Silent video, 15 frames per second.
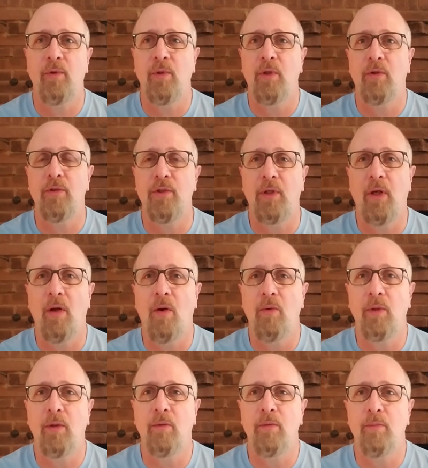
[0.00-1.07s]
years ago,
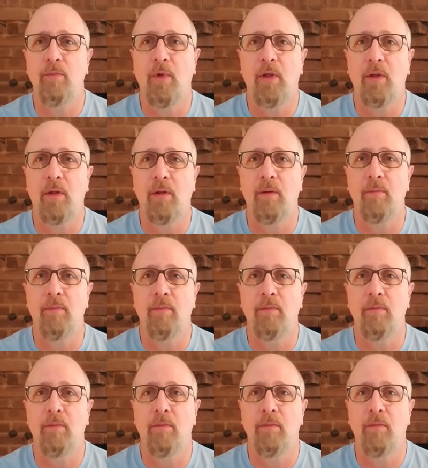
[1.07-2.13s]

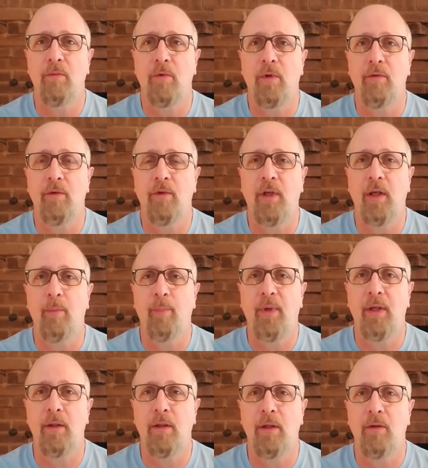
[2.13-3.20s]
one of his
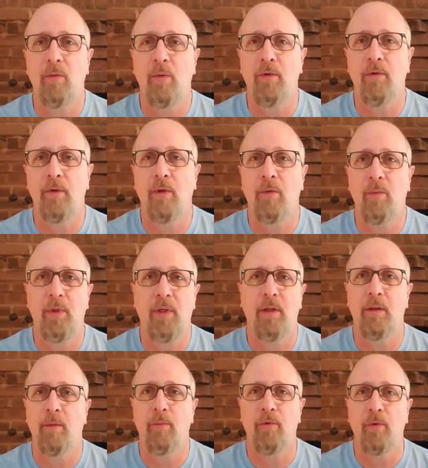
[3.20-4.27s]
campaign things was, we can
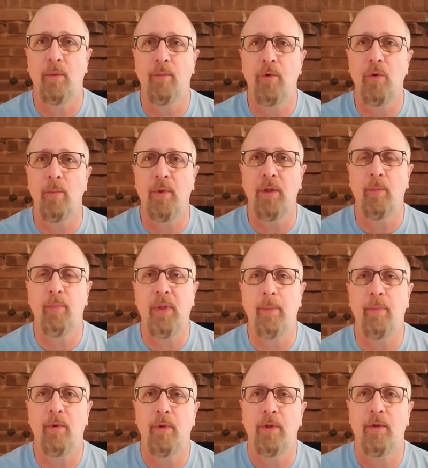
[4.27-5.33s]
absorb 2 million
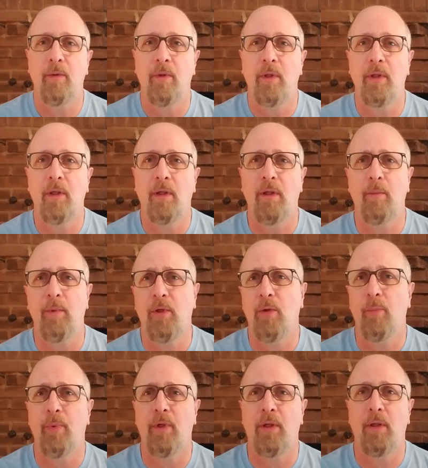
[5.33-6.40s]
people into our economy, no
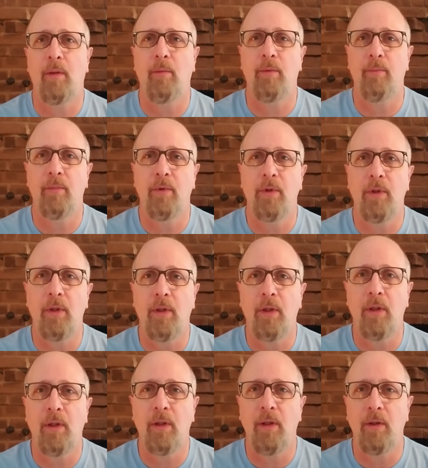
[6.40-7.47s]
problem.
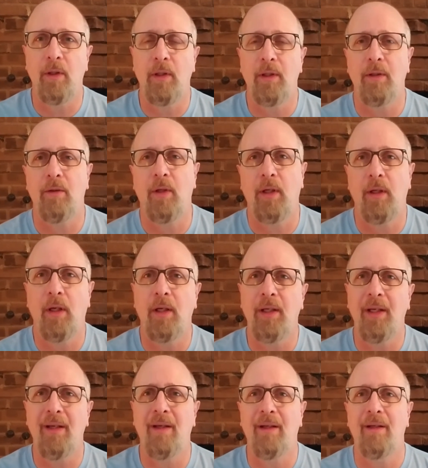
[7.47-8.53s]
Okay,
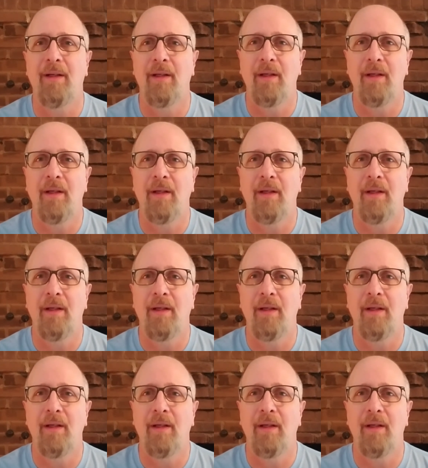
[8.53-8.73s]
again,